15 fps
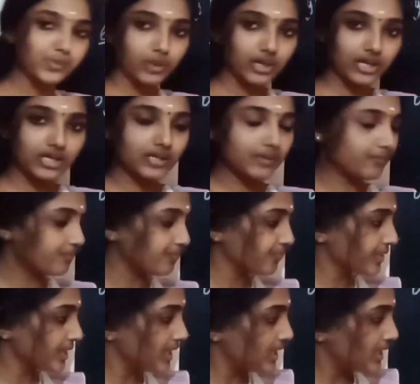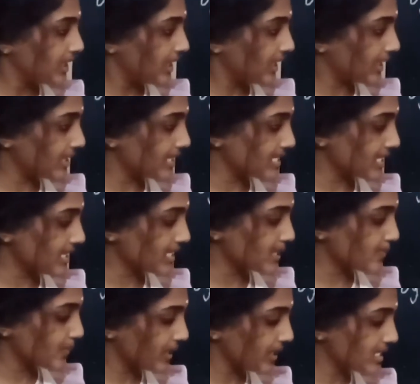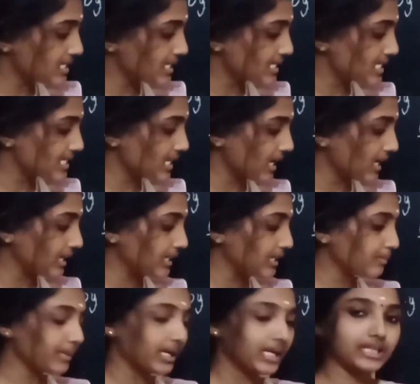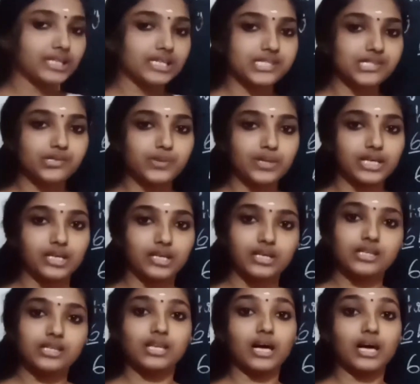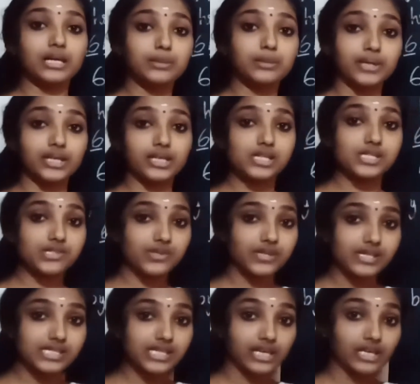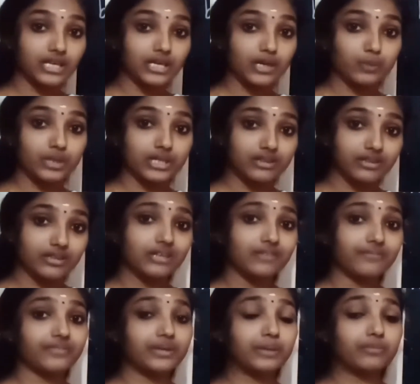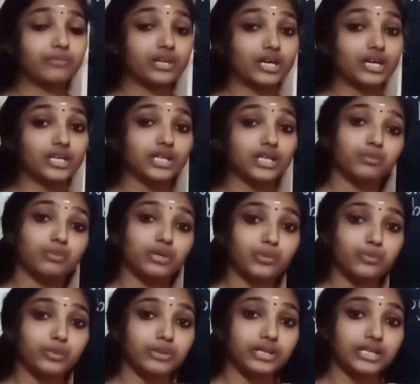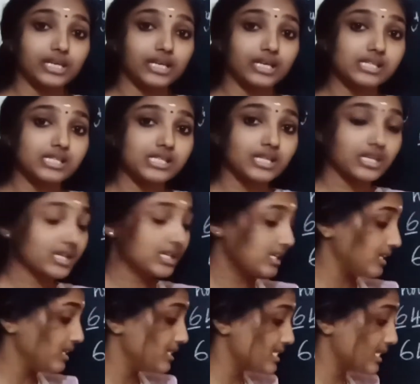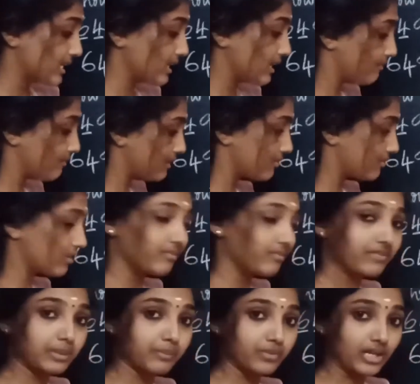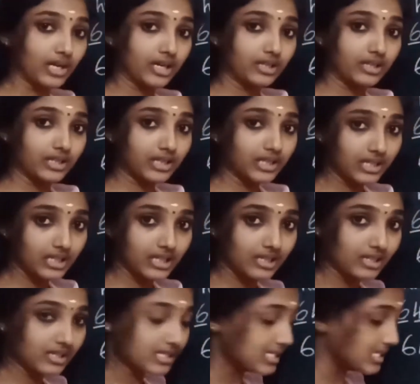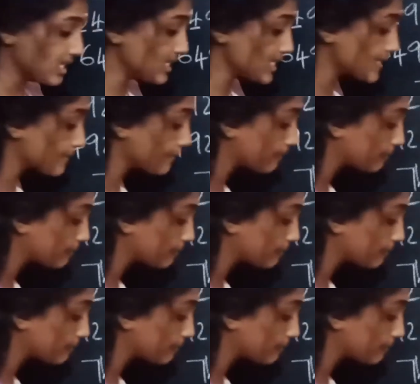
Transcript: 1. And in tens place, it's 9 minus 3. 9 minus 3, taking away 3 from 9, what we will get? Taking away 3 from 9, it is